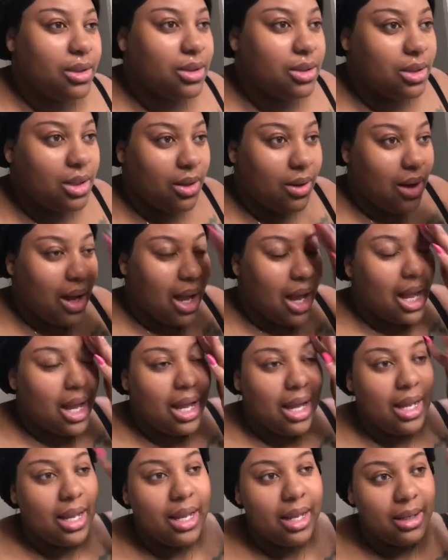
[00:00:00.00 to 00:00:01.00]
So
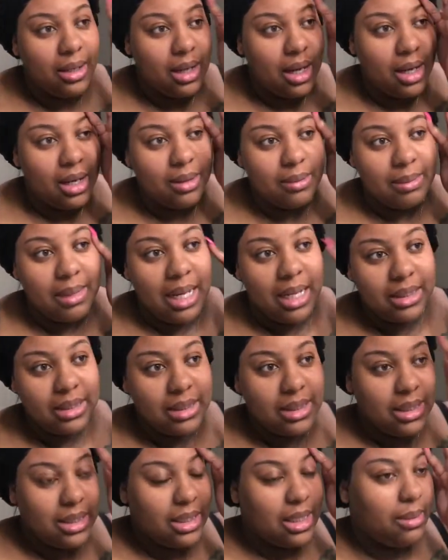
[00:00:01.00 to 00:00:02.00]
I
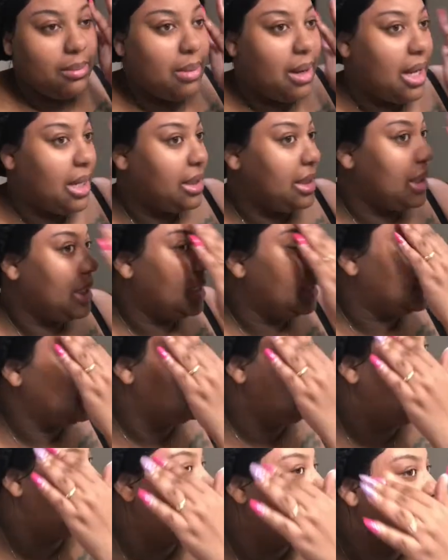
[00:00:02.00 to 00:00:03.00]
actually ended up buying like a
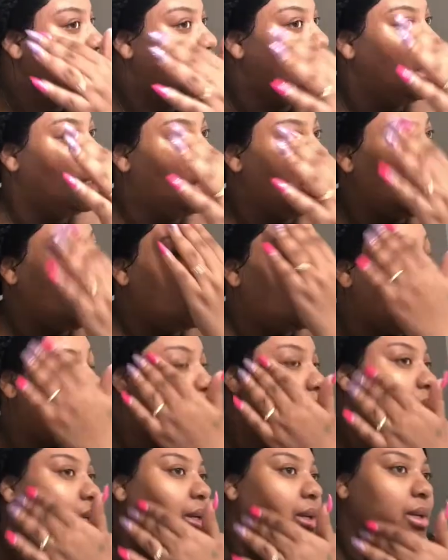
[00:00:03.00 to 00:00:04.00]
little
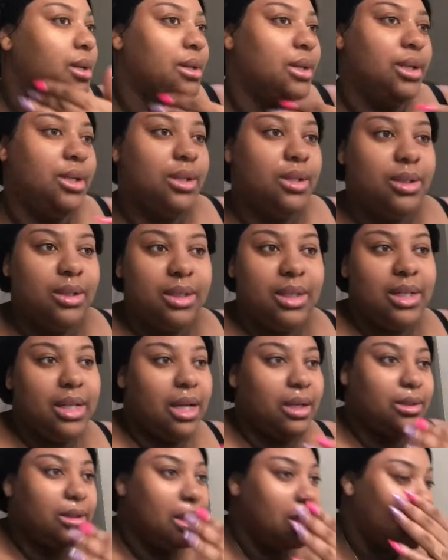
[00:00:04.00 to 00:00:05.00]

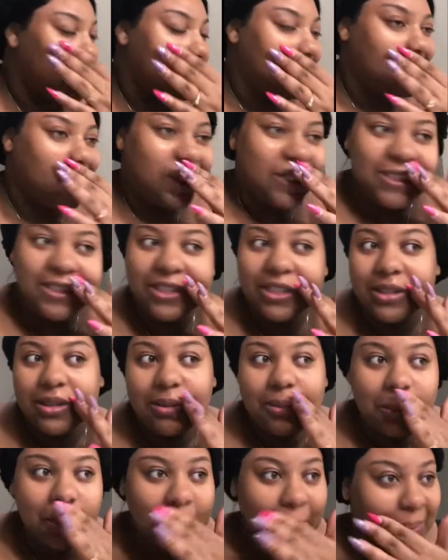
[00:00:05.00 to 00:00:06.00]
electronic
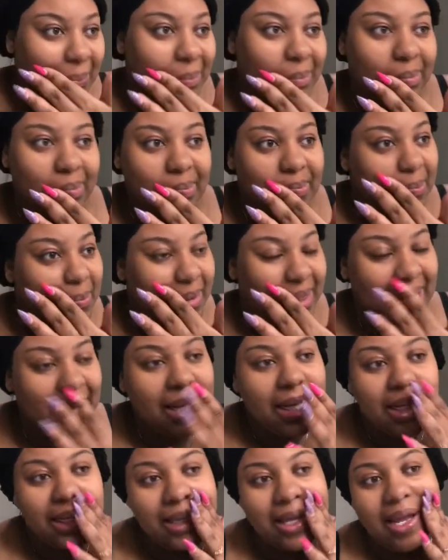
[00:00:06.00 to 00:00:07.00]
razor
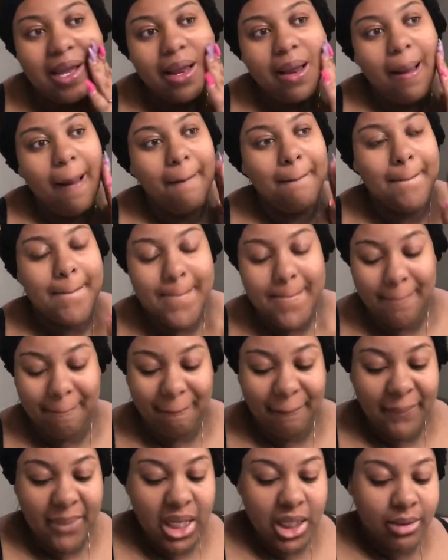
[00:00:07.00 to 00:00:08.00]
blade thing,
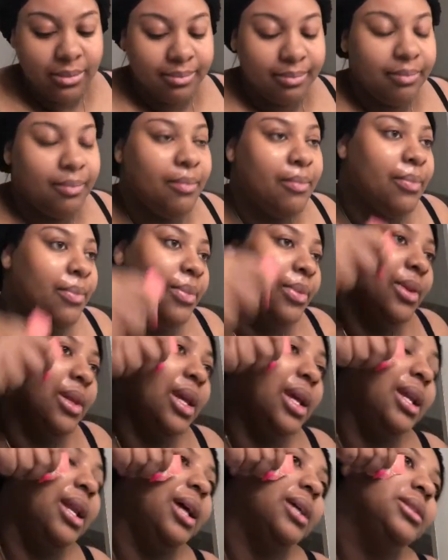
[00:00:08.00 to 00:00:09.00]

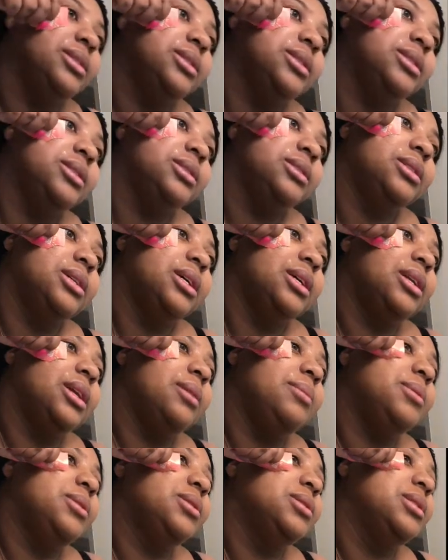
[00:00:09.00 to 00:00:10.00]
and I just end
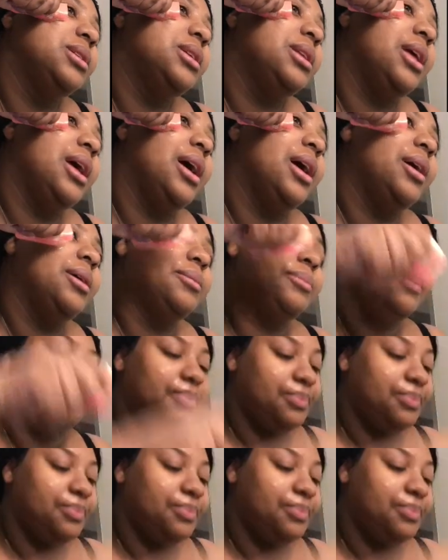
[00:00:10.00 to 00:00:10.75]
up using that